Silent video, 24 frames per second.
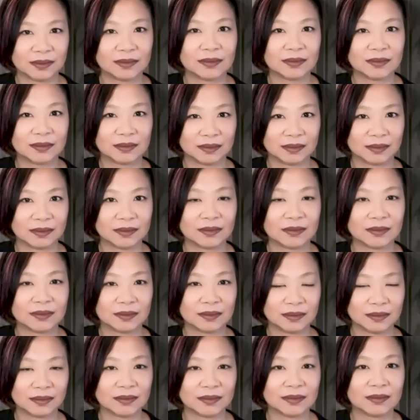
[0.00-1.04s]

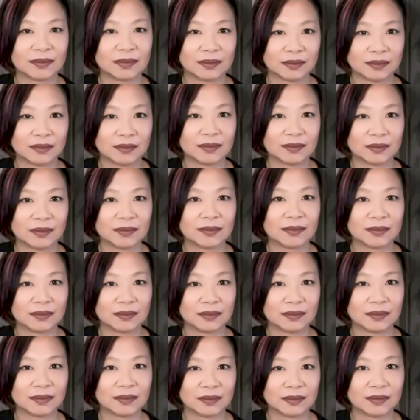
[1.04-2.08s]

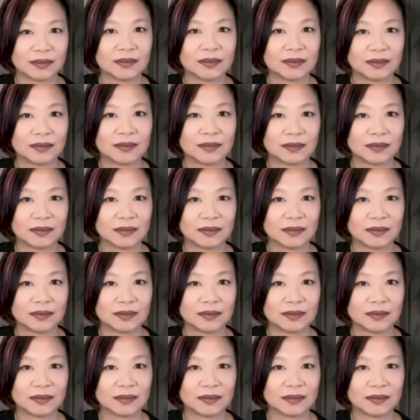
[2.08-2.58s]
This person isn't speaking.